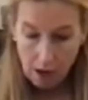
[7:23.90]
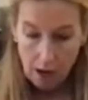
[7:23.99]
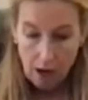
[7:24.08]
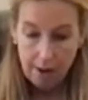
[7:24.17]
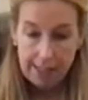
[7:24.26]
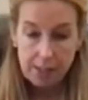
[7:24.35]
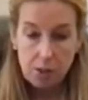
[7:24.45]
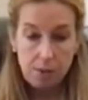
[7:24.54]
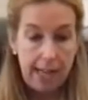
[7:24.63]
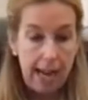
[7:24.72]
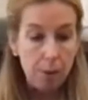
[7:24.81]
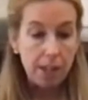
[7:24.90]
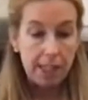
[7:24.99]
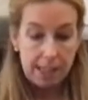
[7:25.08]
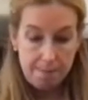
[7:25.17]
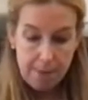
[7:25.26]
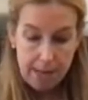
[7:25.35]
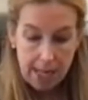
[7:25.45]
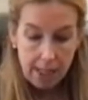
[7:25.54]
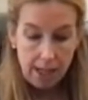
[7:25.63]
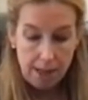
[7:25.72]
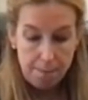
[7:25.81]
All right, so now we're going to
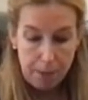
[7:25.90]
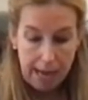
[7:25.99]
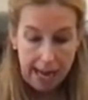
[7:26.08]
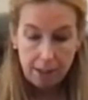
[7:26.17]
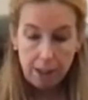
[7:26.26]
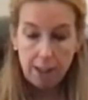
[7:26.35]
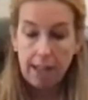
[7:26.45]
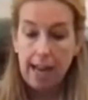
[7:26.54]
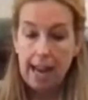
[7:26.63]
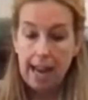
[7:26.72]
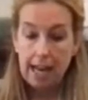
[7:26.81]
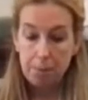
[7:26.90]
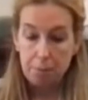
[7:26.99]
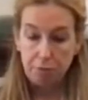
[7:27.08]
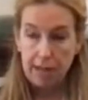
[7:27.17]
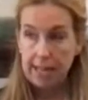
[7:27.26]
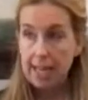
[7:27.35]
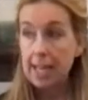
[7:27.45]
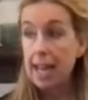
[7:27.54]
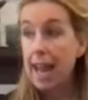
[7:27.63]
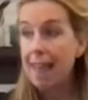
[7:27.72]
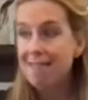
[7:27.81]
make a batter and a
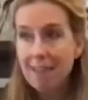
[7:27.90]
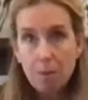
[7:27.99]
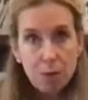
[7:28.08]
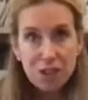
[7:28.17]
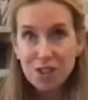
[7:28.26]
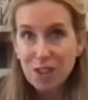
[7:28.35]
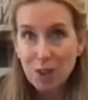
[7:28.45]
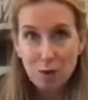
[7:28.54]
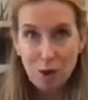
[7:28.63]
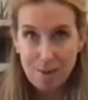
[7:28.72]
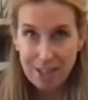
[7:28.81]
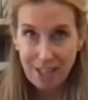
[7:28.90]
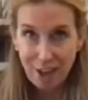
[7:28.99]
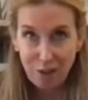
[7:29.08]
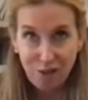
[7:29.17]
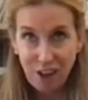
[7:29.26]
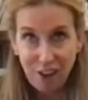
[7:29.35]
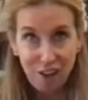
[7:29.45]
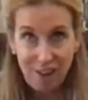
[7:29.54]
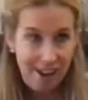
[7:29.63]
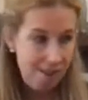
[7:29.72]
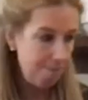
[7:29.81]
breading, and then we're just going to throw them in the air fryer,
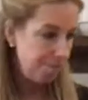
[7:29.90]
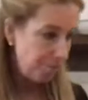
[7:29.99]
okay?